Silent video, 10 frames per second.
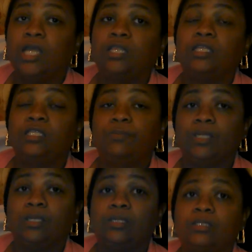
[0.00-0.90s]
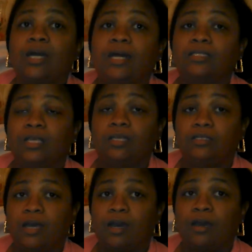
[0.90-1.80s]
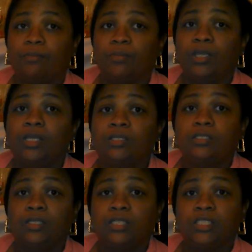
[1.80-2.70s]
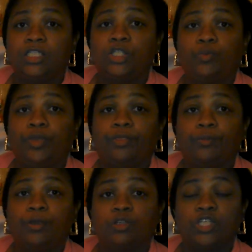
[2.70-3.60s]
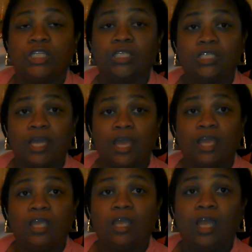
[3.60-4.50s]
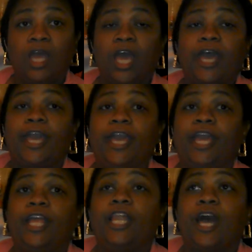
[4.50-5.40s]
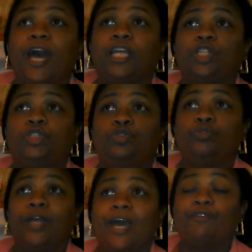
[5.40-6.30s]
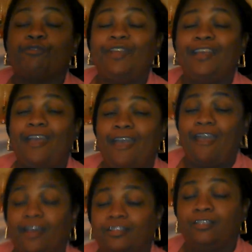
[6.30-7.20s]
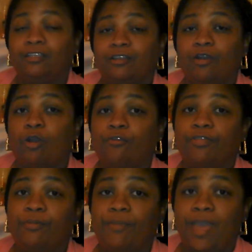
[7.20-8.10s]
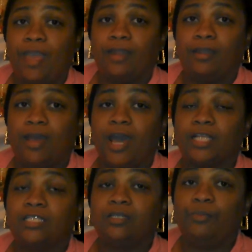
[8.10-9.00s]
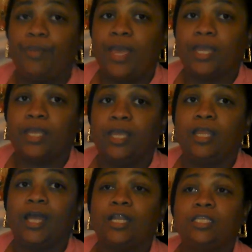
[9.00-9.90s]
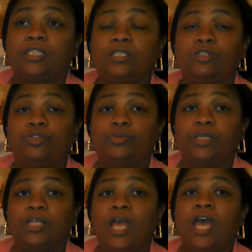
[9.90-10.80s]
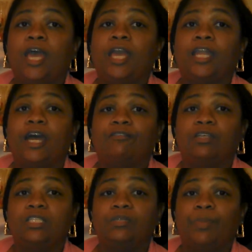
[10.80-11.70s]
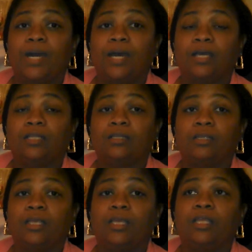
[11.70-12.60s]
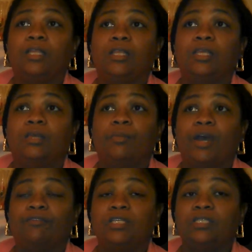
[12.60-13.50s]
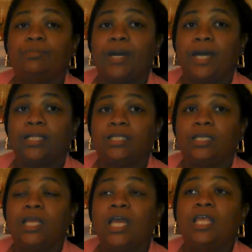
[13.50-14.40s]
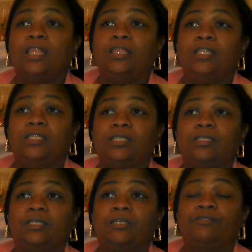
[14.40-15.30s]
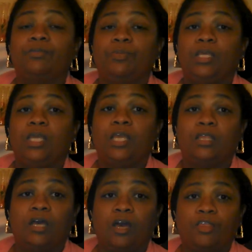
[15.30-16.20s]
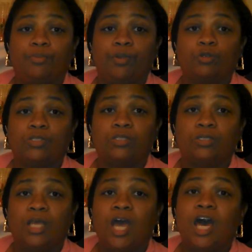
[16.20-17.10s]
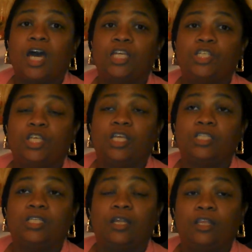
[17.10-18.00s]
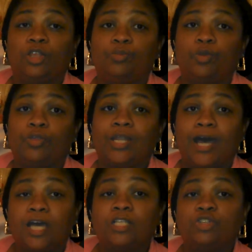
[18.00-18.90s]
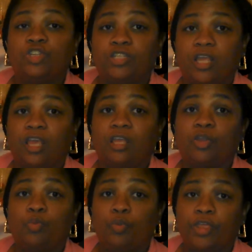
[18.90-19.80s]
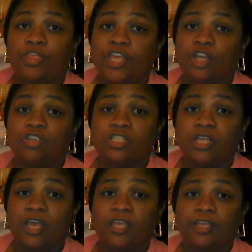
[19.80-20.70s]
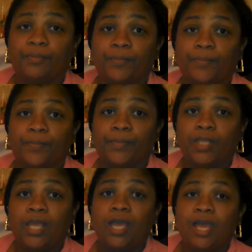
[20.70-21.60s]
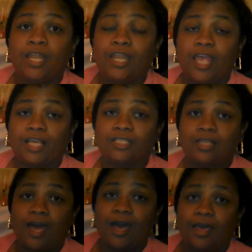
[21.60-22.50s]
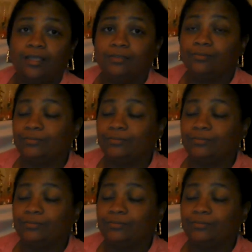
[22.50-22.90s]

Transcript: This means I take time to listen to what the person is saying, and I do not react off the bat. I sit back and I listen to it and I respond. And in my responding, this gives me and the other person a chance to let them know that I understand what they are saying. Next slide.